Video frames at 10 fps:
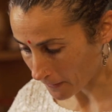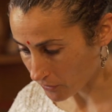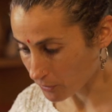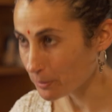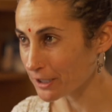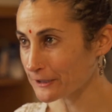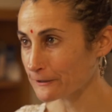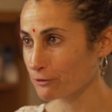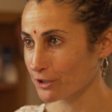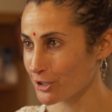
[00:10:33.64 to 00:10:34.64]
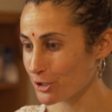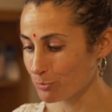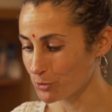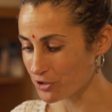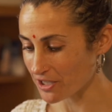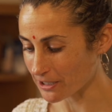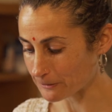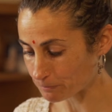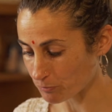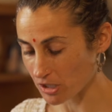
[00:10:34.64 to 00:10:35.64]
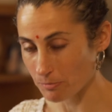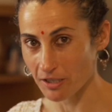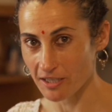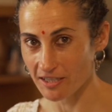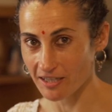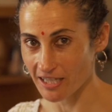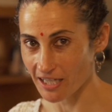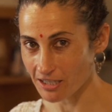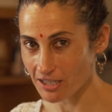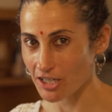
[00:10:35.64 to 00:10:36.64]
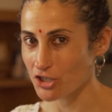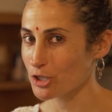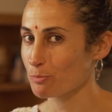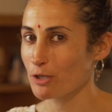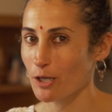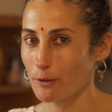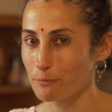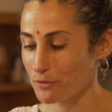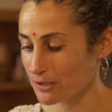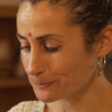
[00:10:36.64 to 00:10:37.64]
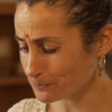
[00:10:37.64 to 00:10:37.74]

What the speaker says: The butter really smooths out the spice in the end, and it just becomes